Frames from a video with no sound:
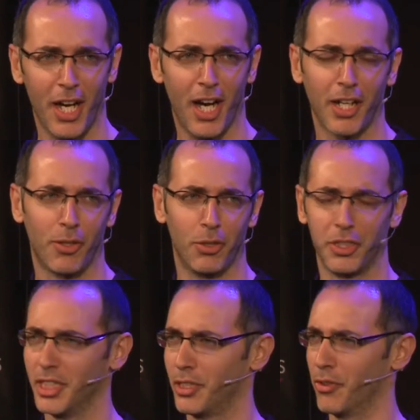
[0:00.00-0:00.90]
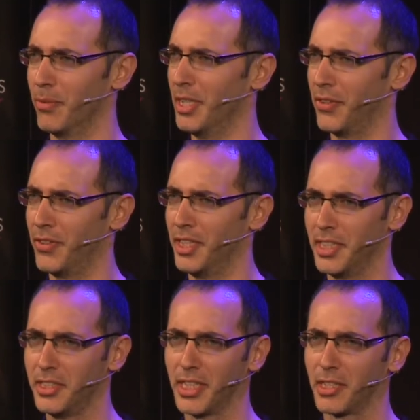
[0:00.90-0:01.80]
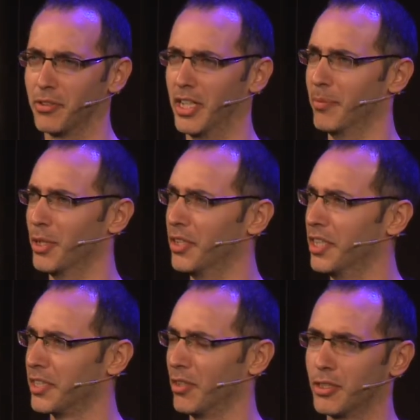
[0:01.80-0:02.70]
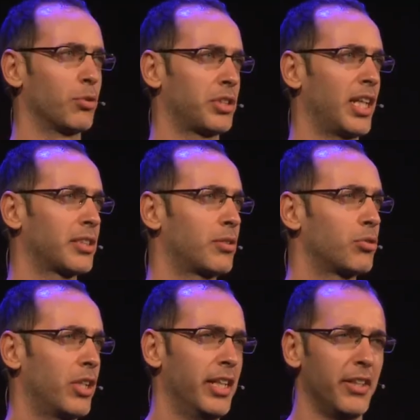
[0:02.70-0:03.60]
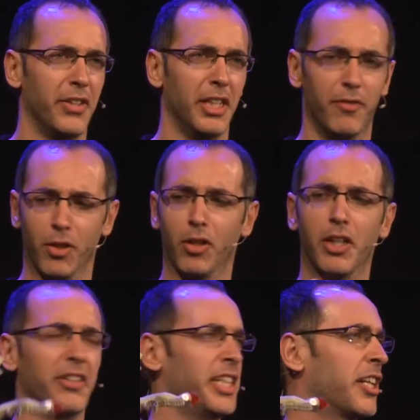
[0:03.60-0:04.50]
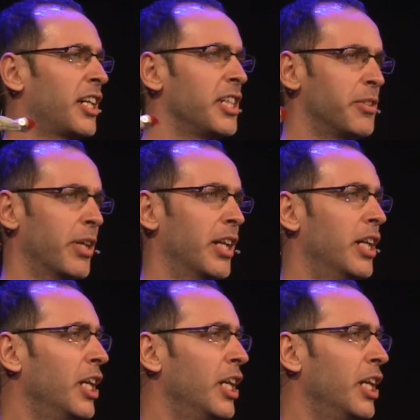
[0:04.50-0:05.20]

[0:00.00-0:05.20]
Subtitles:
According to the myth, in his second labor, Hercules was tasked to slay the evil Lernaean Hydra,